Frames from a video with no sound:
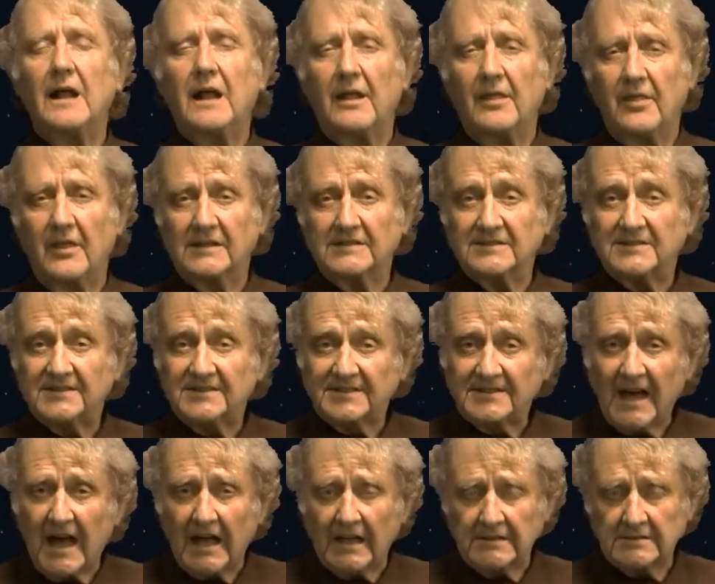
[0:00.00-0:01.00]
the
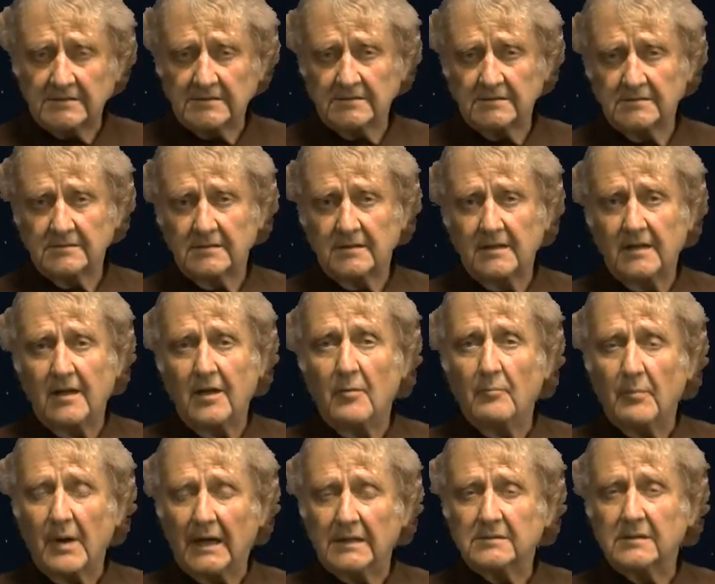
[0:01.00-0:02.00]
sun,
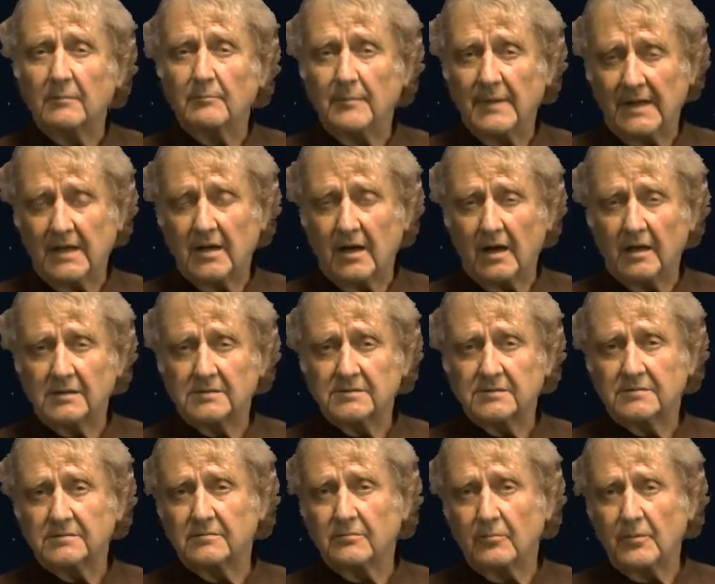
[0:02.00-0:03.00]
but
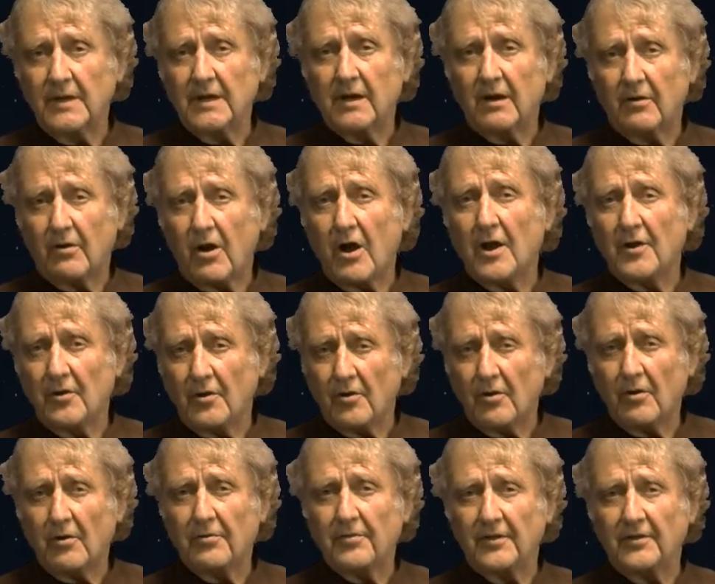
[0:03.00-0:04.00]
because we are on Earth,